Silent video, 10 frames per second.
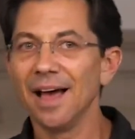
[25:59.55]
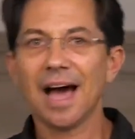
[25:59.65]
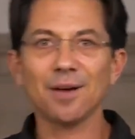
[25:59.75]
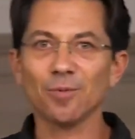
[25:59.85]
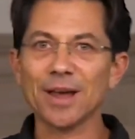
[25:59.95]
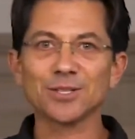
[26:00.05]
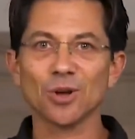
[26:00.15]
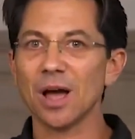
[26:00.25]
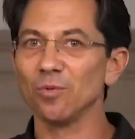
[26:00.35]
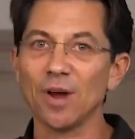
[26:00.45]
I
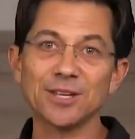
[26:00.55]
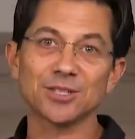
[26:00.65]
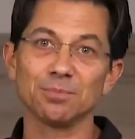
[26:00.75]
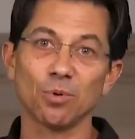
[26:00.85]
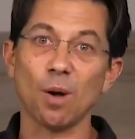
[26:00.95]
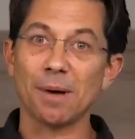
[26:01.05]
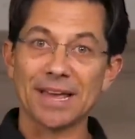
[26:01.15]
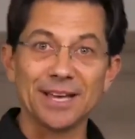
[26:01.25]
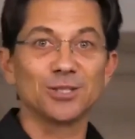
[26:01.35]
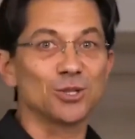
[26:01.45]
raced and brought my
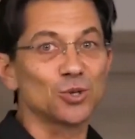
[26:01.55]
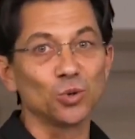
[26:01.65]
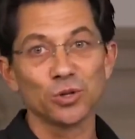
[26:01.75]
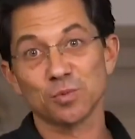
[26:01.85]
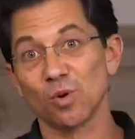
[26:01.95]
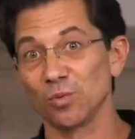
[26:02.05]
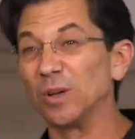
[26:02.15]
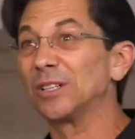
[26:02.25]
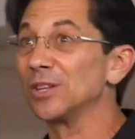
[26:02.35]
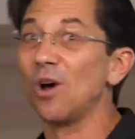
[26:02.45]
kids to school this morning,
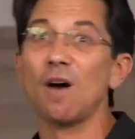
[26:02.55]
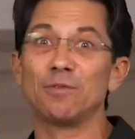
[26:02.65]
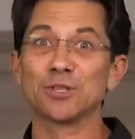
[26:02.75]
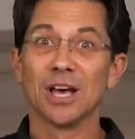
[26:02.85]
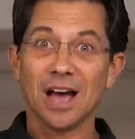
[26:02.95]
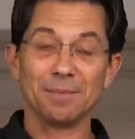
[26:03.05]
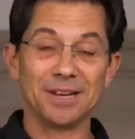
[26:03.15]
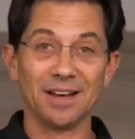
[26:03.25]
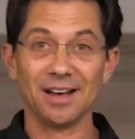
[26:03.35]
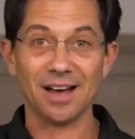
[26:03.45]
went to the office.
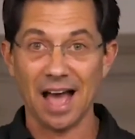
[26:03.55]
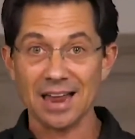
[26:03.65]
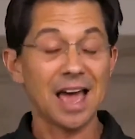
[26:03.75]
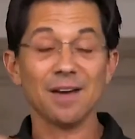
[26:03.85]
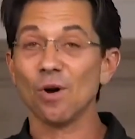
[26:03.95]
And I have